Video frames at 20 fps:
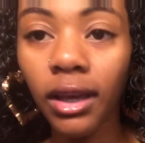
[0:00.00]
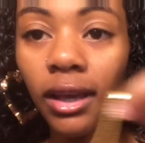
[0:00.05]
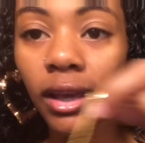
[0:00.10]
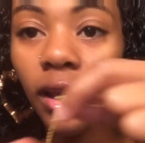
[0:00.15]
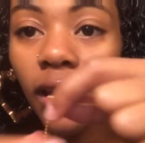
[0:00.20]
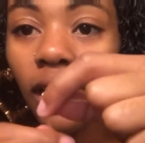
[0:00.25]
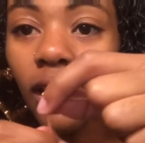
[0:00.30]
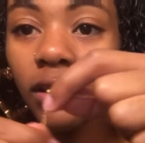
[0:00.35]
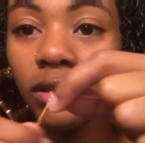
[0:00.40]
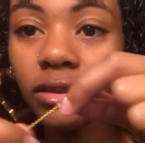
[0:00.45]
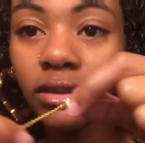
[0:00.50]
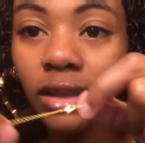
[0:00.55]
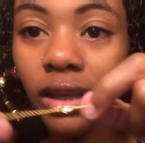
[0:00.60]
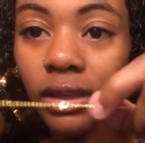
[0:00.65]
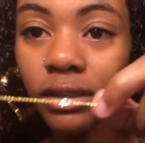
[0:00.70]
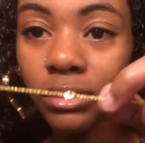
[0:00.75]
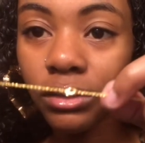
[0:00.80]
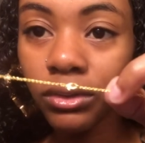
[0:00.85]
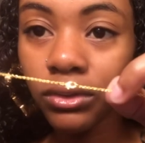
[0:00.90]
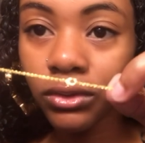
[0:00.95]
it has
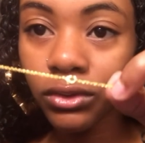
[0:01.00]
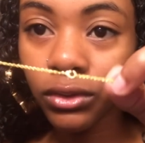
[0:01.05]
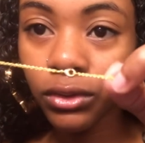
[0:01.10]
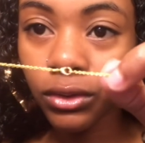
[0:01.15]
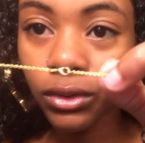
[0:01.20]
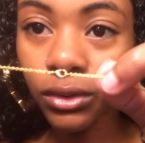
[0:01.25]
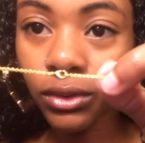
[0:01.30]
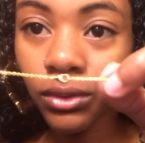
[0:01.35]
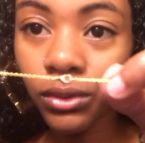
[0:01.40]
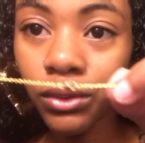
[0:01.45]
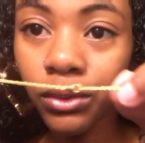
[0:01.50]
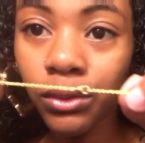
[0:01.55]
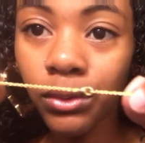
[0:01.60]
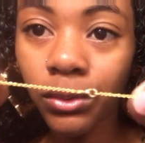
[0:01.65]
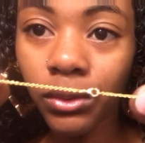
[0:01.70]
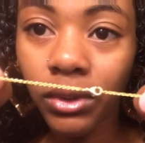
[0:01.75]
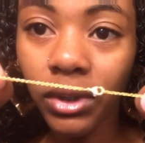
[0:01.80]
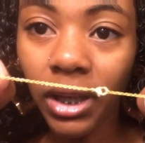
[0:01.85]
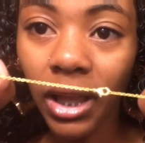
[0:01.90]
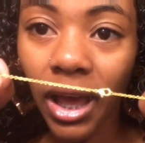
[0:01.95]
like two
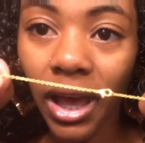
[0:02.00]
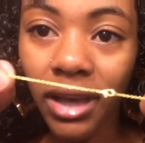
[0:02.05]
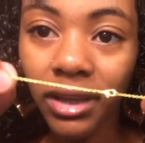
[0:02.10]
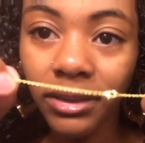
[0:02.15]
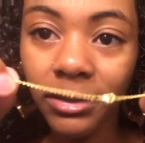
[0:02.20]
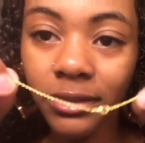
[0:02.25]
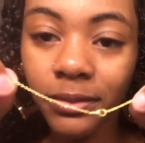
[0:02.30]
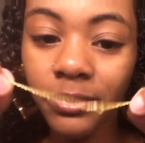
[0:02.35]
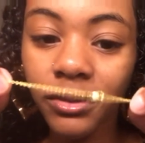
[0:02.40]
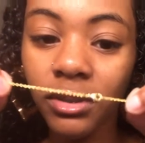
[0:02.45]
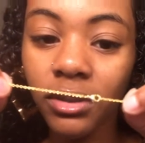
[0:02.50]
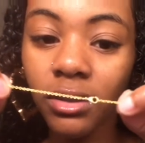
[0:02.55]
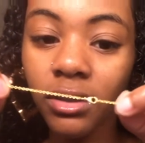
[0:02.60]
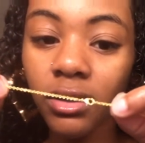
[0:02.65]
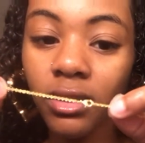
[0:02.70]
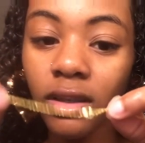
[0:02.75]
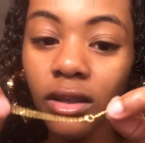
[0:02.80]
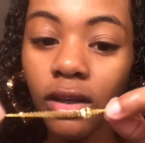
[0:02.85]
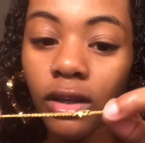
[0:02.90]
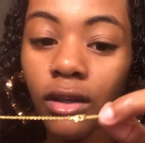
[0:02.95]
clasps
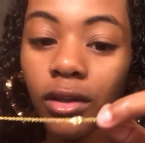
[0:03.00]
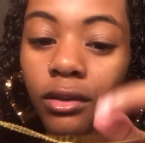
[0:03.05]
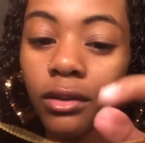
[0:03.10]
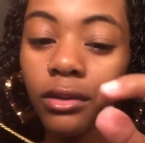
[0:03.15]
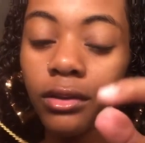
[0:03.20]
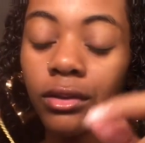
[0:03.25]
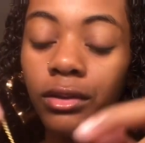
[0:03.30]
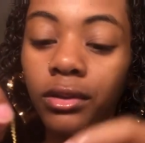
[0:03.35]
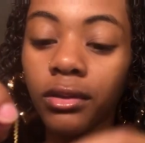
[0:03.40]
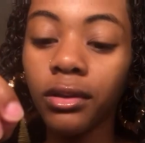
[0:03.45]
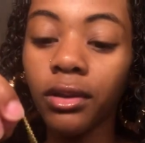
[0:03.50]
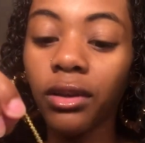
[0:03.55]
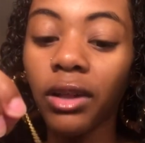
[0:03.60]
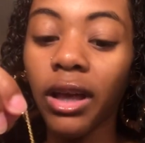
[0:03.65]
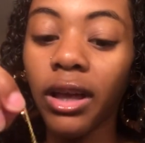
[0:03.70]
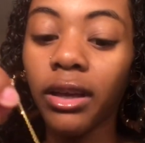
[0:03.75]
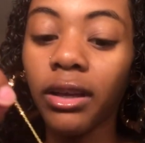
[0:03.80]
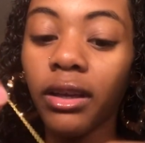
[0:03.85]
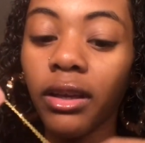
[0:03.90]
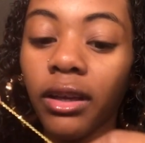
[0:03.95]
so
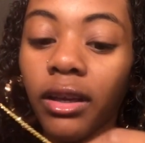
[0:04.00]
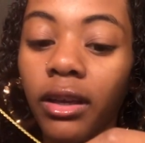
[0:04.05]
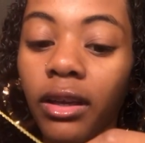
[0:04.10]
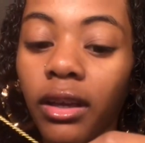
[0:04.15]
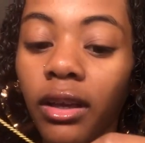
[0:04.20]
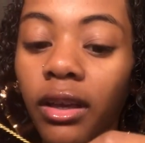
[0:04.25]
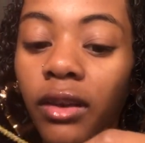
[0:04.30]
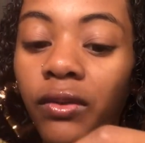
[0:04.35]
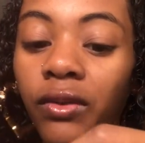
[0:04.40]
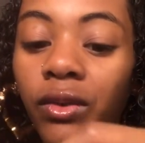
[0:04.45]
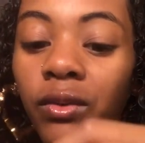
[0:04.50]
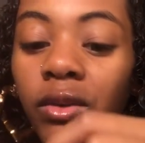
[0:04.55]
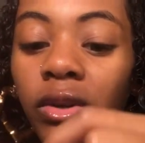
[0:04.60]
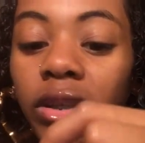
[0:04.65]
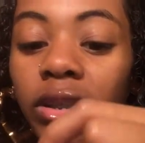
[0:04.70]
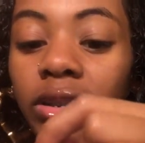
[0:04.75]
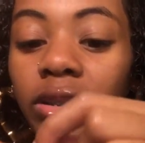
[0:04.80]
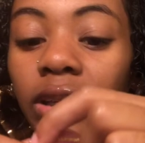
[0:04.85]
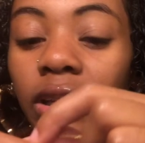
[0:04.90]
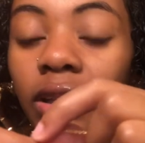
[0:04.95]
like if you
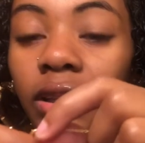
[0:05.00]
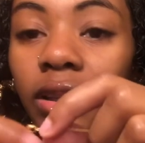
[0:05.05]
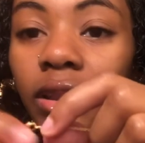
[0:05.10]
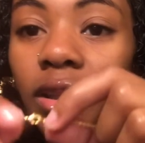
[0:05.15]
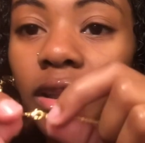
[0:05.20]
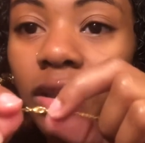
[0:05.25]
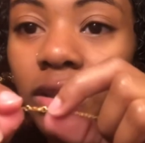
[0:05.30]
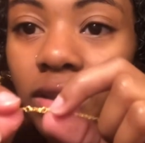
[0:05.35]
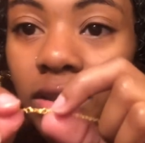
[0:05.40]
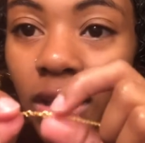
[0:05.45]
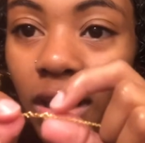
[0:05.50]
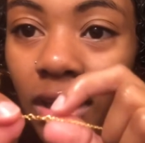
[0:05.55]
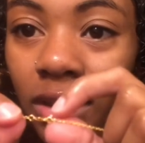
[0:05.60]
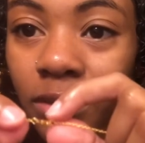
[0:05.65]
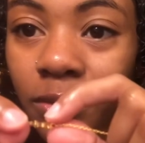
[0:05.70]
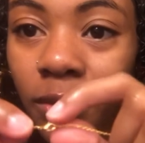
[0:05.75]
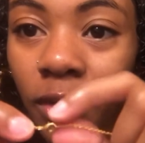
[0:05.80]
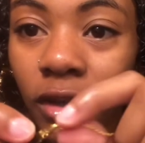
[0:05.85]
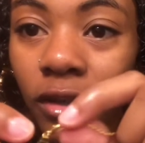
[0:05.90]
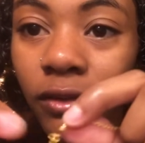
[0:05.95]
want to take this
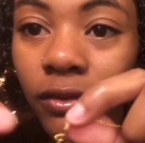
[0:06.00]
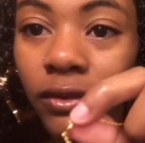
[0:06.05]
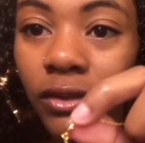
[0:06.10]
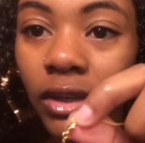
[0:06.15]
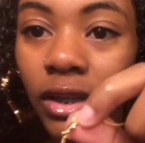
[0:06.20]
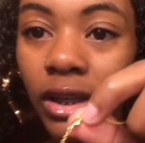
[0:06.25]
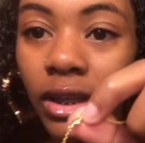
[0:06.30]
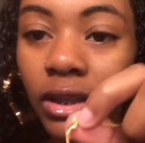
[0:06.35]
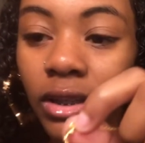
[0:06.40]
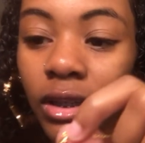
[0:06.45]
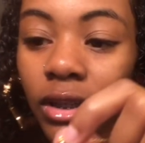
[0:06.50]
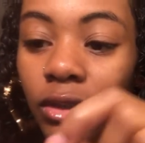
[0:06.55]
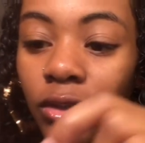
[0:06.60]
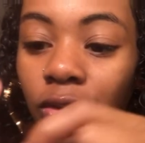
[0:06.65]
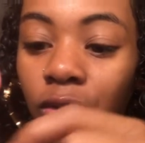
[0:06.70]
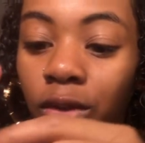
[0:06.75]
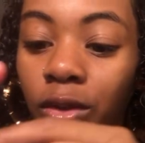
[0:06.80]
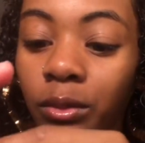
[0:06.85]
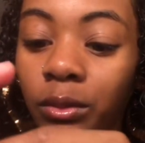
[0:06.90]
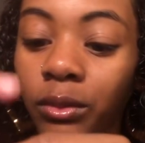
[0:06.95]
clasp off then
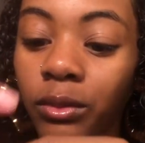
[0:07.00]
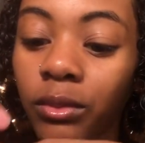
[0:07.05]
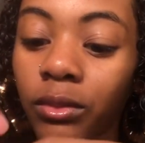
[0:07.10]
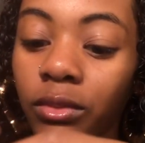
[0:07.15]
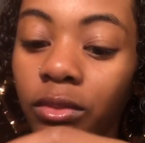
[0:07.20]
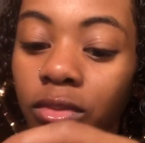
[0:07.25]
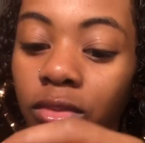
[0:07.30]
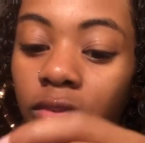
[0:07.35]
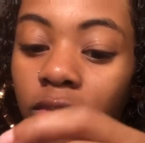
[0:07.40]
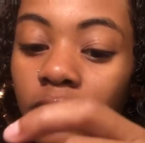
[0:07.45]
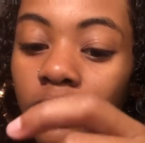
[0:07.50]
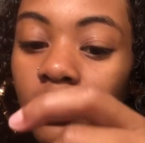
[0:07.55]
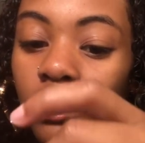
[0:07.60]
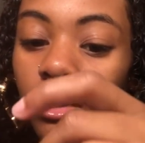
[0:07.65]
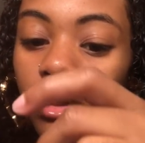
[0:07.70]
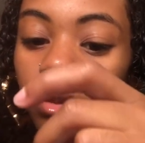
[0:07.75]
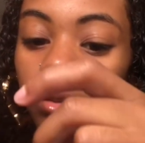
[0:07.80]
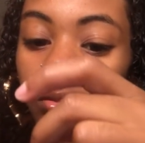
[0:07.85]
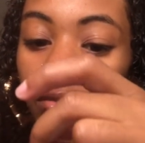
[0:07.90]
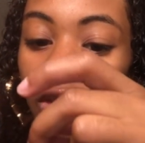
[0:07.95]
you can
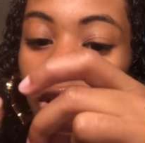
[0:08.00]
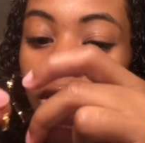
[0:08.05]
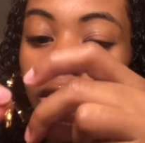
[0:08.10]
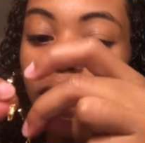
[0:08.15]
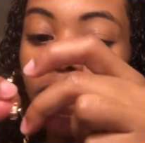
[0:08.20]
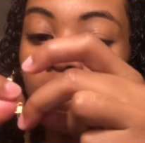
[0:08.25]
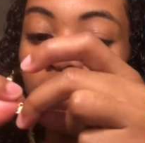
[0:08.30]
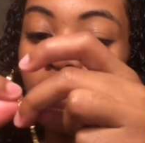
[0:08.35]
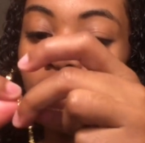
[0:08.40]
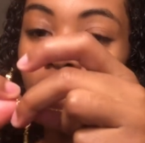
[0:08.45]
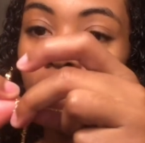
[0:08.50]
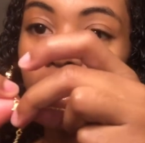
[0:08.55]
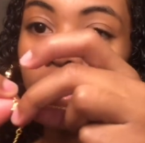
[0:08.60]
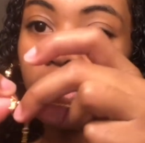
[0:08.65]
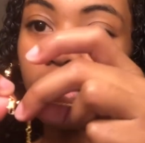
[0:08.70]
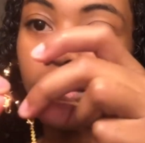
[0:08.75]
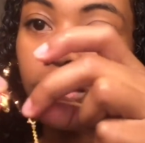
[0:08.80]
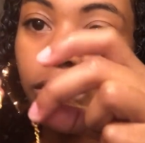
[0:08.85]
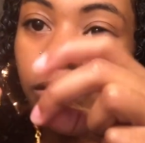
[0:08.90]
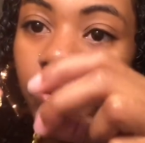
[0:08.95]
make it
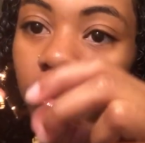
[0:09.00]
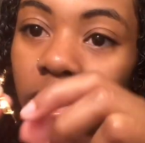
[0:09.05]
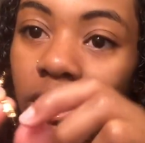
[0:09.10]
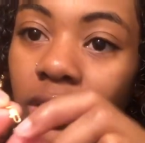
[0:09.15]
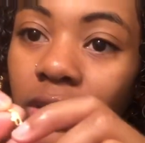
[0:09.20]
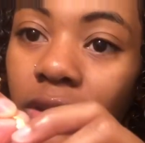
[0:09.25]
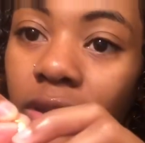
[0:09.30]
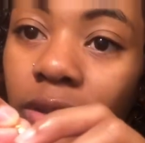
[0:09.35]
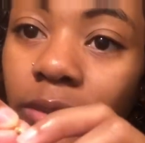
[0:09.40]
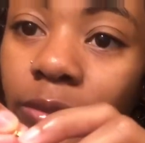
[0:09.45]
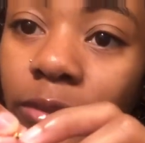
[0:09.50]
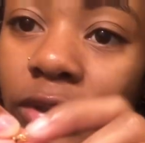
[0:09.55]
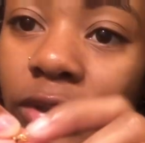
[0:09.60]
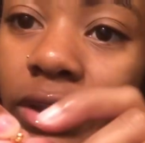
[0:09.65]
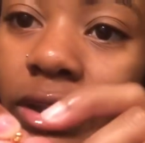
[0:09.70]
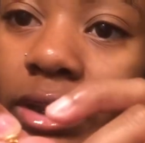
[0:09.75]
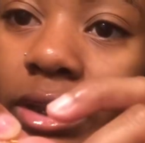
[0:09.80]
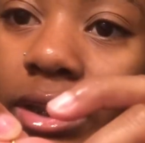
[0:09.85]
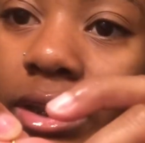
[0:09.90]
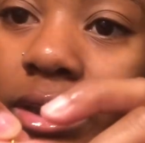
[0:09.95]
shorter
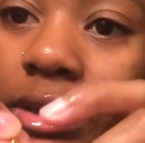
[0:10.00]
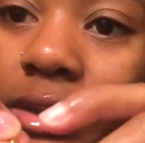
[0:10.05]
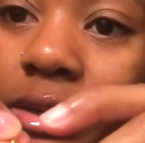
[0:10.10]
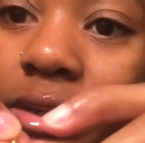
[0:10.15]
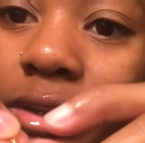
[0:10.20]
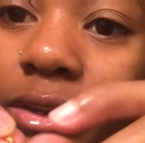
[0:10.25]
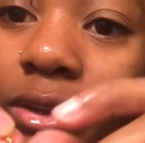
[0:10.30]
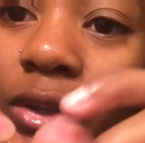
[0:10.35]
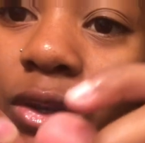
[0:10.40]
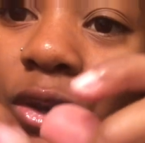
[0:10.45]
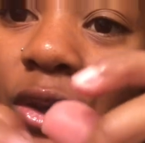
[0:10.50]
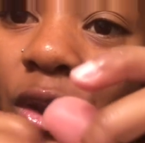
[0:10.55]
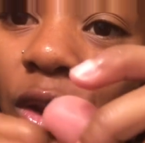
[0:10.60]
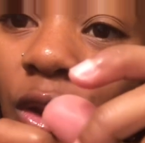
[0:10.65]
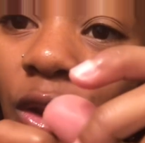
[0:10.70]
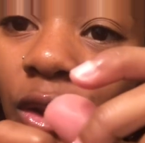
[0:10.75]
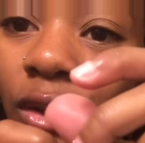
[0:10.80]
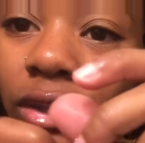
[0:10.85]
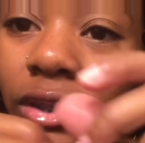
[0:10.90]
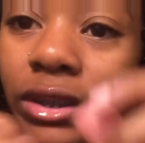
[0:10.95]
put this
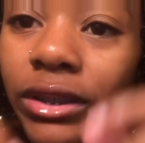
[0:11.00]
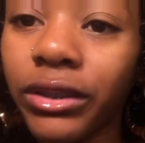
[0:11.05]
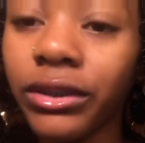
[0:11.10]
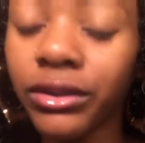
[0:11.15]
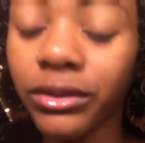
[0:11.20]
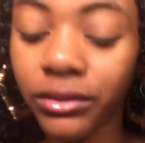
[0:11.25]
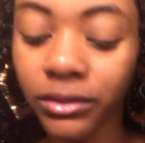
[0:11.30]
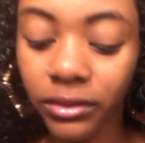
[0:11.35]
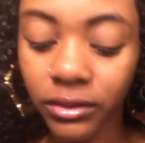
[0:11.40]
on here